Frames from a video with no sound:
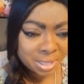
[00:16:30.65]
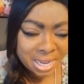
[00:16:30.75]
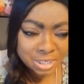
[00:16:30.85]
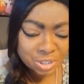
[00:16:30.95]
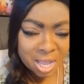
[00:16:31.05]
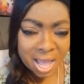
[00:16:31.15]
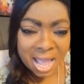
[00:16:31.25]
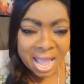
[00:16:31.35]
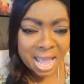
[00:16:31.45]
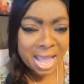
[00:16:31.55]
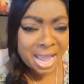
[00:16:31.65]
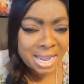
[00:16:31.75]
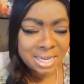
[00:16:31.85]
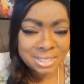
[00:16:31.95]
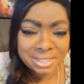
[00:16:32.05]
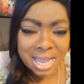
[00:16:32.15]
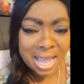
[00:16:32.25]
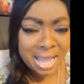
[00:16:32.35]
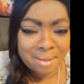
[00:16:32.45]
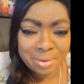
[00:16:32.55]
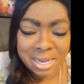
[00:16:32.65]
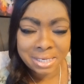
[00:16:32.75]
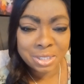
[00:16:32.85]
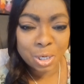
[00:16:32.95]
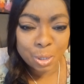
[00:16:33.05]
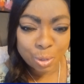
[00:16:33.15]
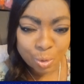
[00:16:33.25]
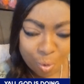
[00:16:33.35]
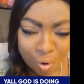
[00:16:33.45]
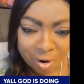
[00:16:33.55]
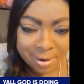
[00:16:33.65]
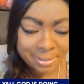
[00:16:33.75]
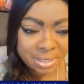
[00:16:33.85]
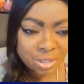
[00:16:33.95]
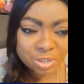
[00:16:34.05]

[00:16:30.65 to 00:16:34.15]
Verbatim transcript: It's a high time in the Lord.